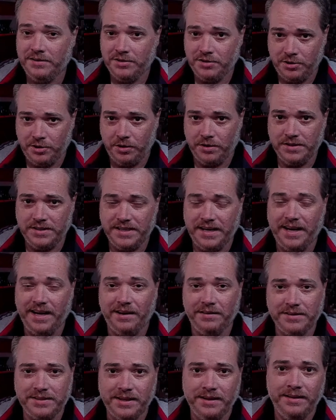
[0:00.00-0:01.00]
Turns
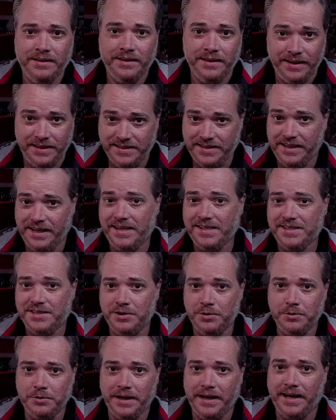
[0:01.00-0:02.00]
out it does
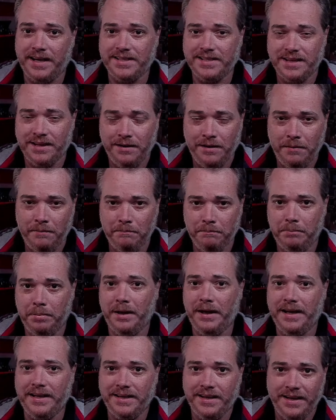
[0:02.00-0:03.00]
do that,
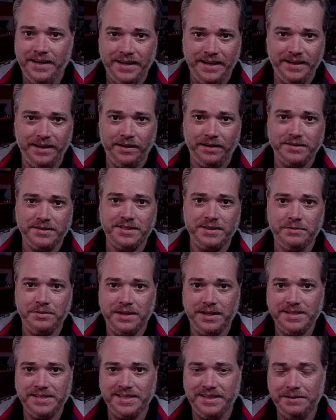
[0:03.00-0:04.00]
but it also
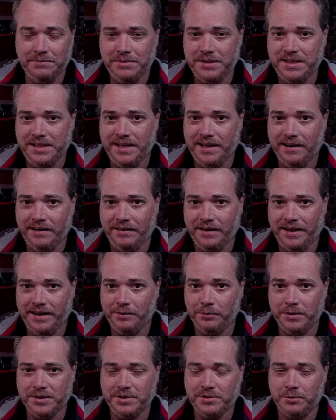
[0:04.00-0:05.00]
does MTL and
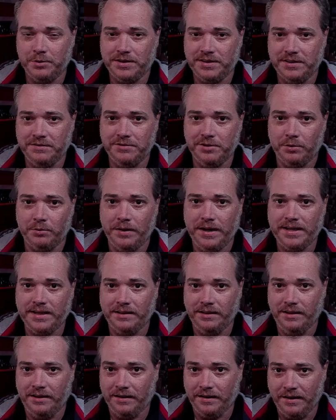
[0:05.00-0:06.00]
restrictive direct
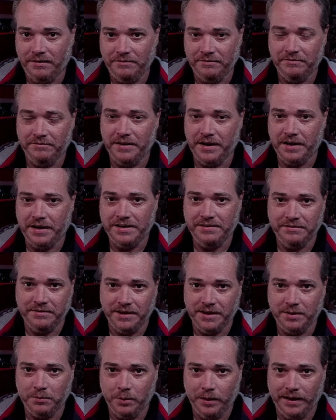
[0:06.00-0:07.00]
lung
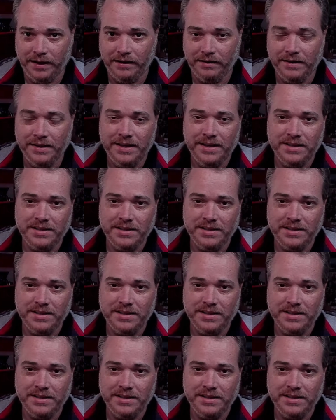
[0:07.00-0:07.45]
very well.